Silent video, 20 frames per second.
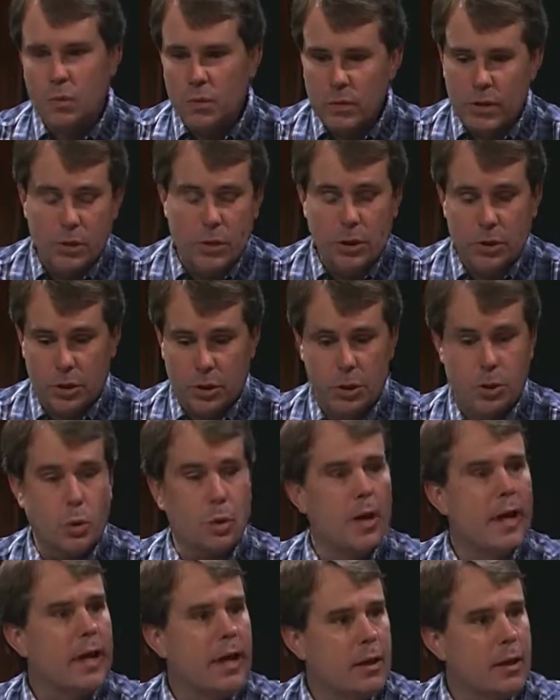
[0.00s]
There's a
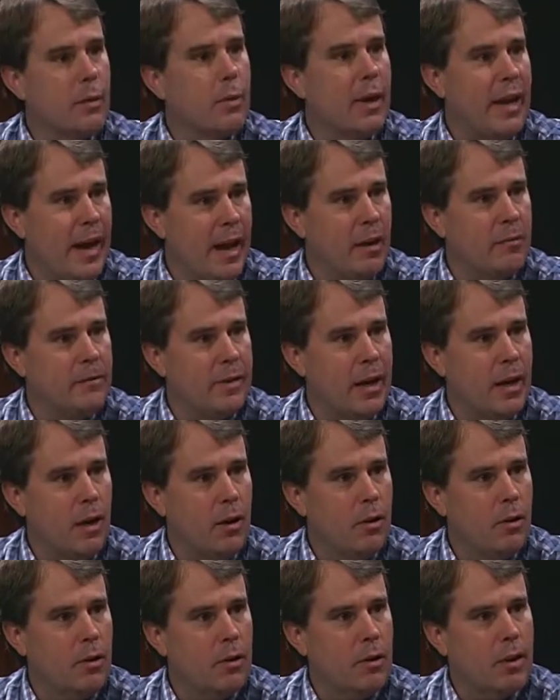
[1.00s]
shorthand that we have
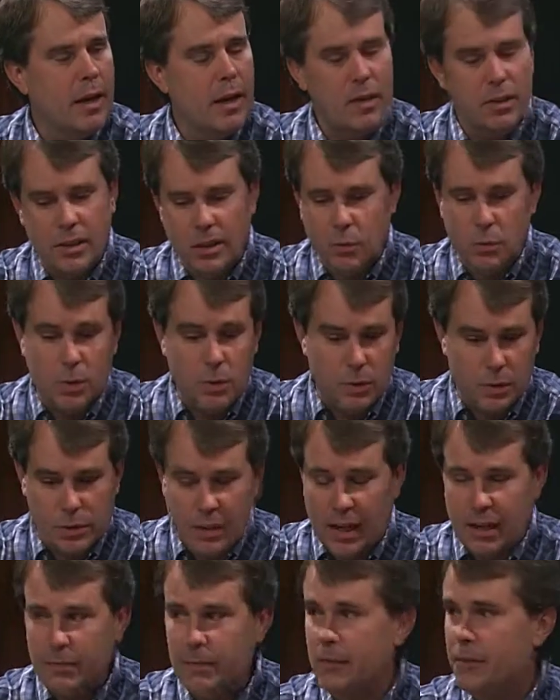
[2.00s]
now mm -hmm. that you know we were
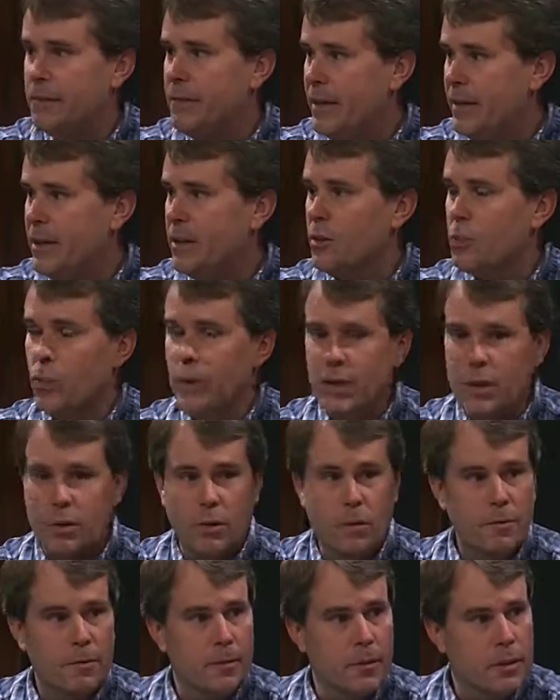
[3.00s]
kind of inventing the
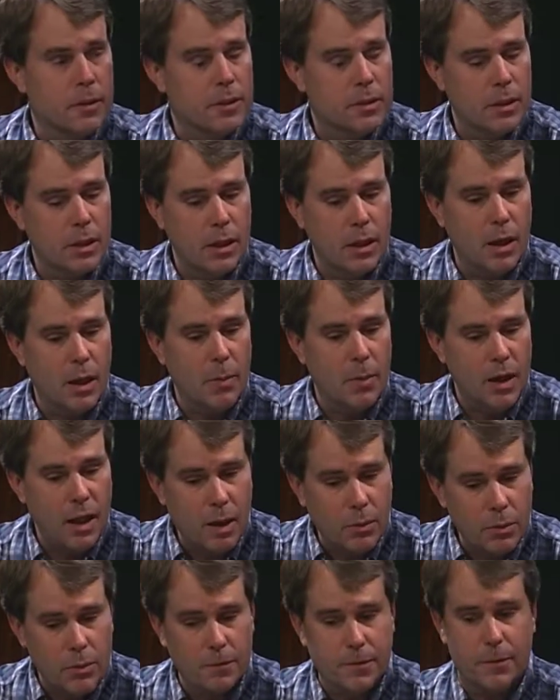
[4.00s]
wheel for us uh, right, um, a lot right.
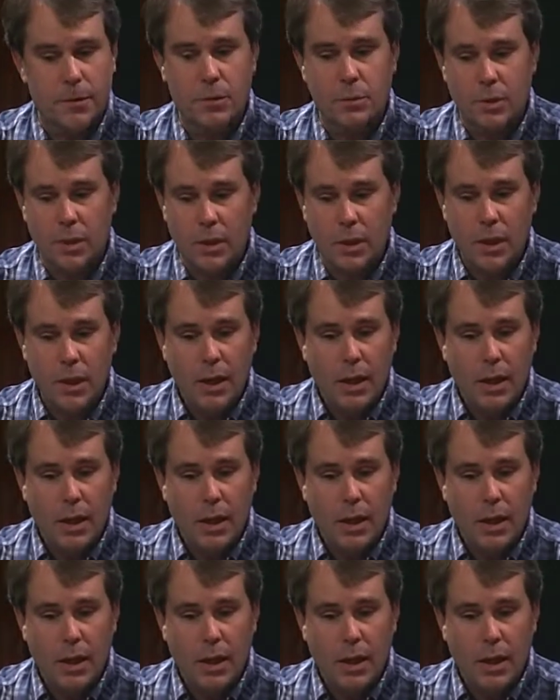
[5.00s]
with the first one.